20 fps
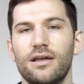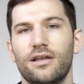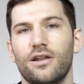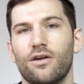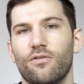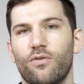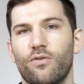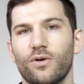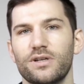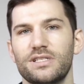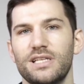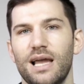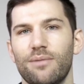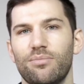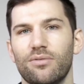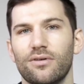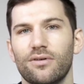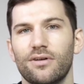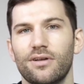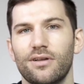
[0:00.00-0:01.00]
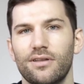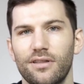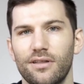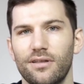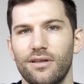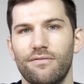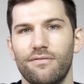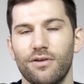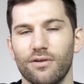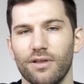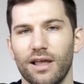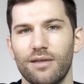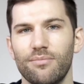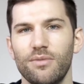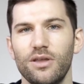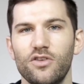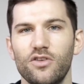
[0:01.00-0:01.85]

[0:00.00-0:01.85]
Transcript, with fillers: You know, for example, if you're like me,